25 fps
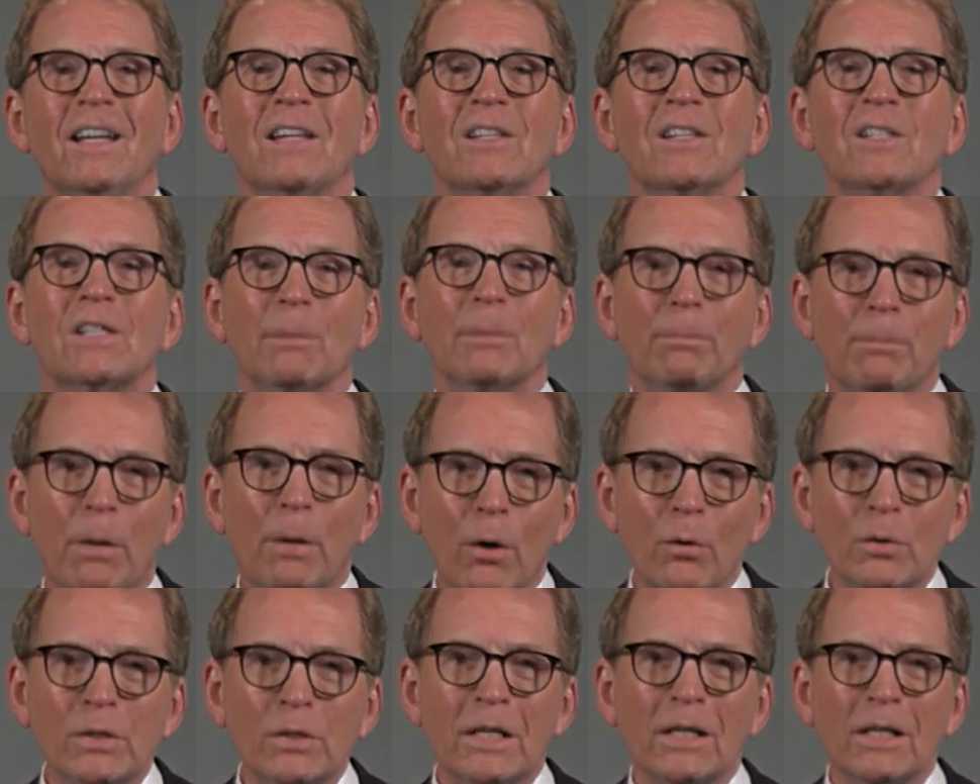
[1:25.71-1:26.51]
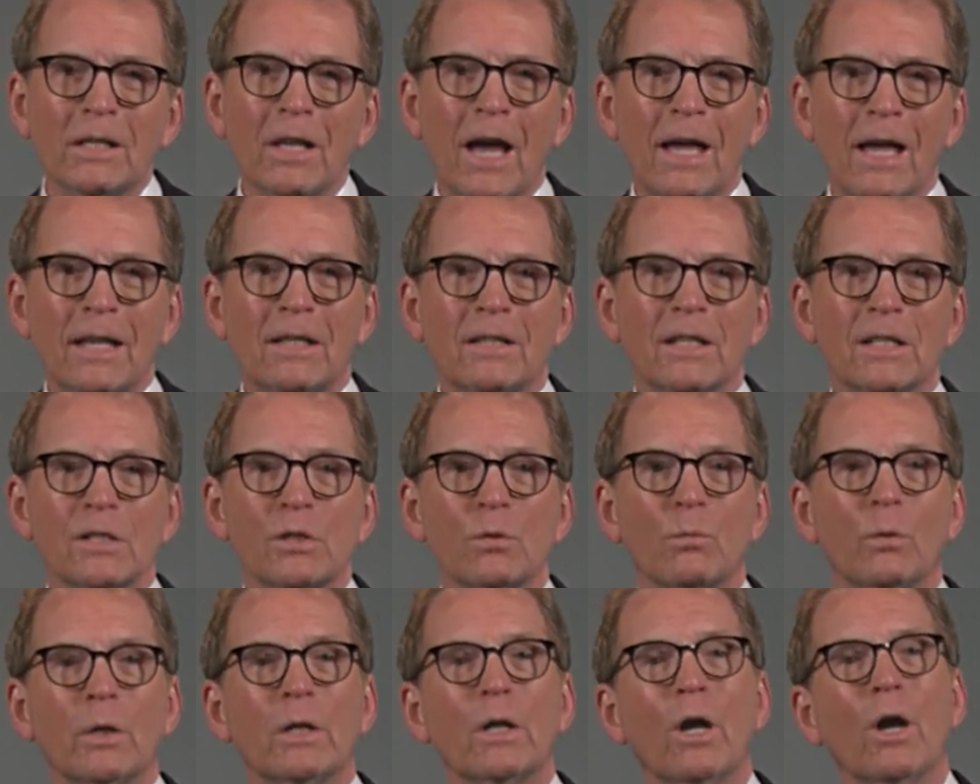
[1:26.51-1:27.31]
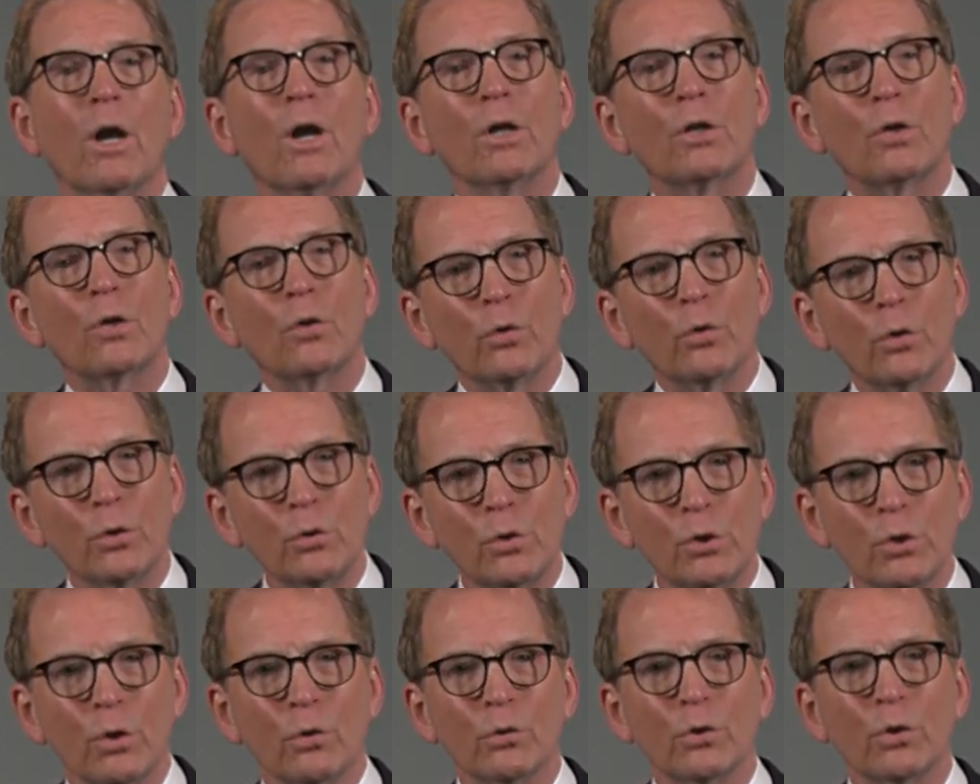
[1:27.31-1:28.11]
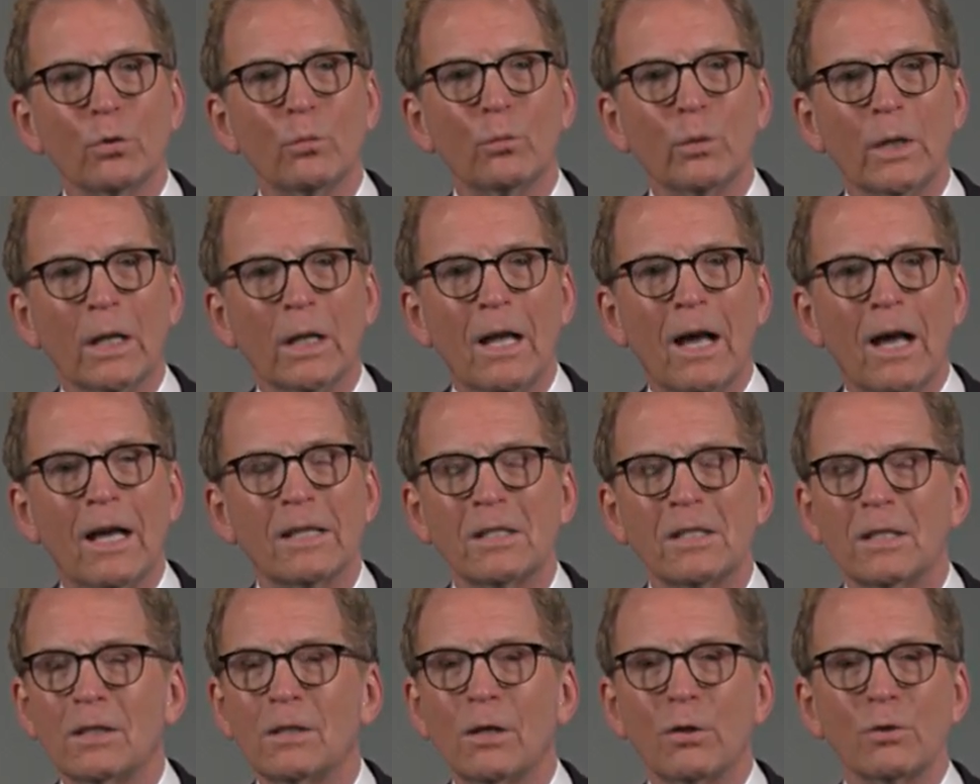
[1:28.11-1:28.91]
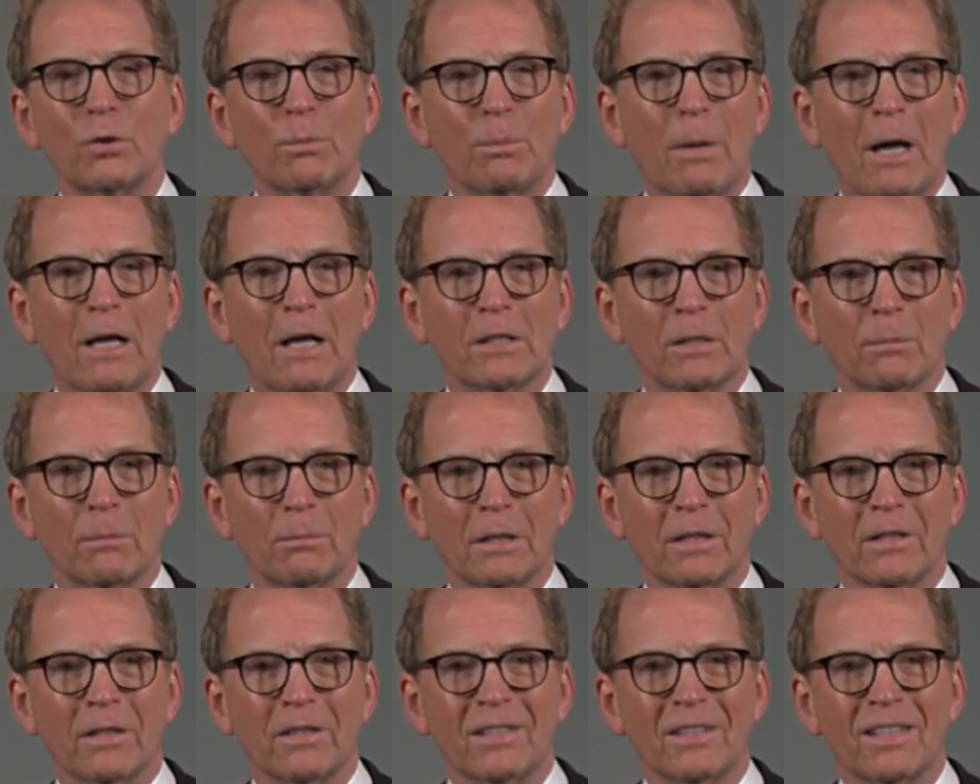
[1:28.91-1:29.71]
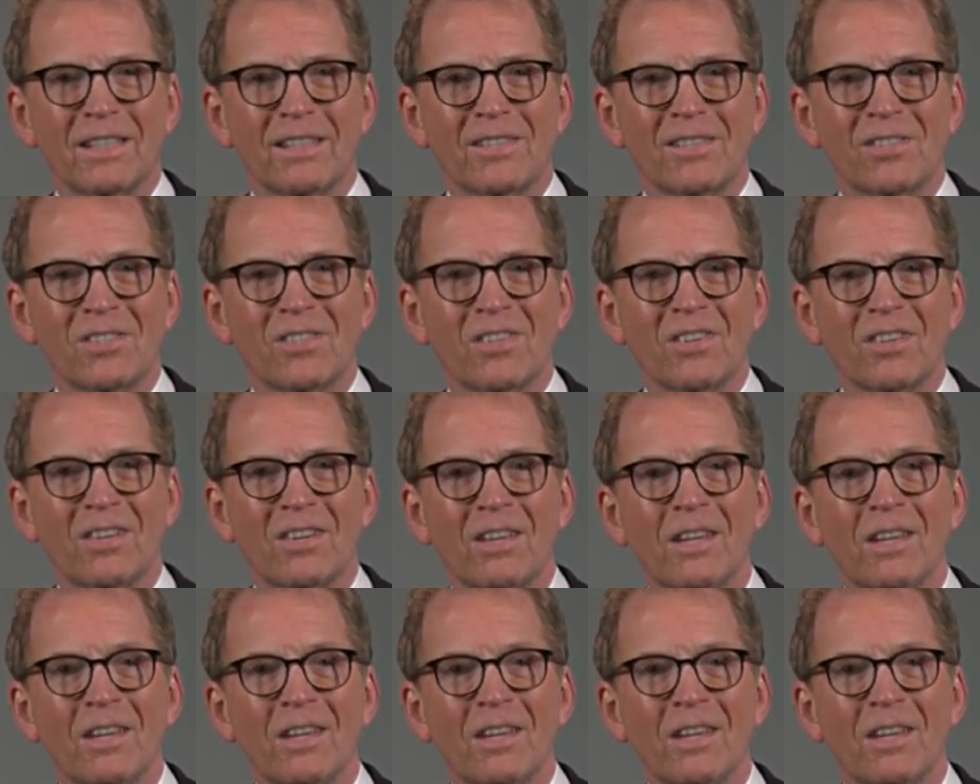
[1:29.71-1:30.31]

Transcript: Symposia like this one are crucial to realizing those possibilities.